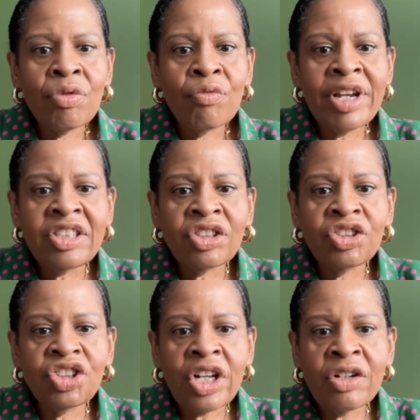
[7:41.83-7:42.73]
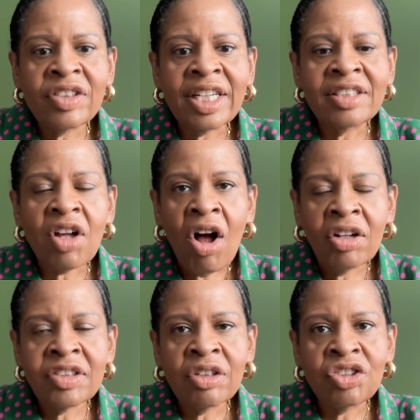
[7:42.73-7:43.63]
Research shows that it's
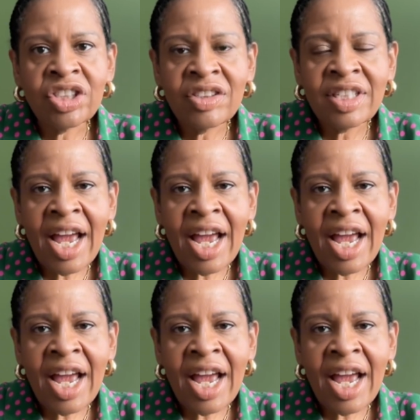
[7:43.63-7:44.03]
also just